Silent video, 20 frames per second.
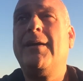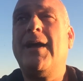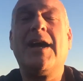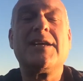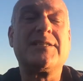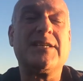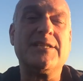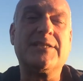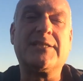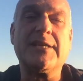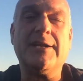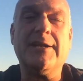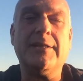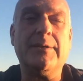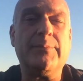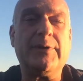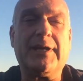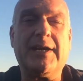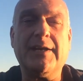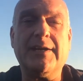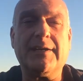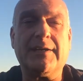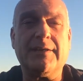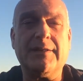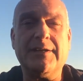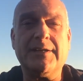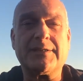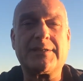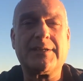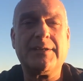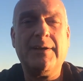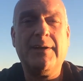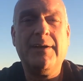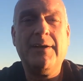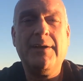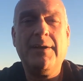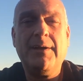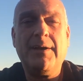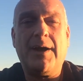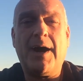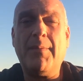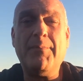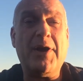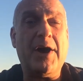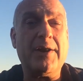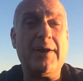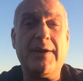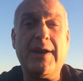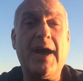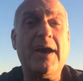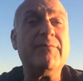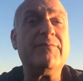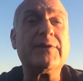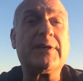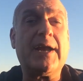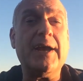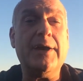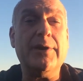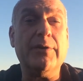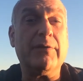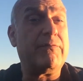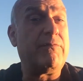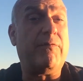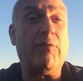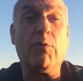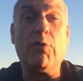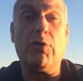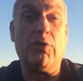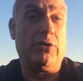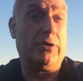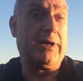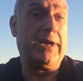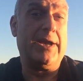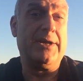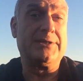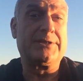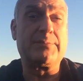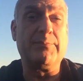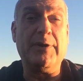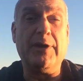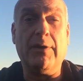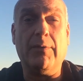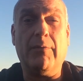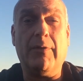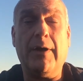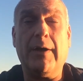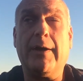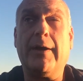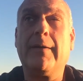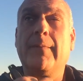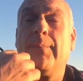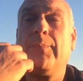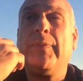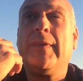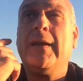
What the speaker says: As I said at the beginning of this, I'm not an advocator for or against marijuana.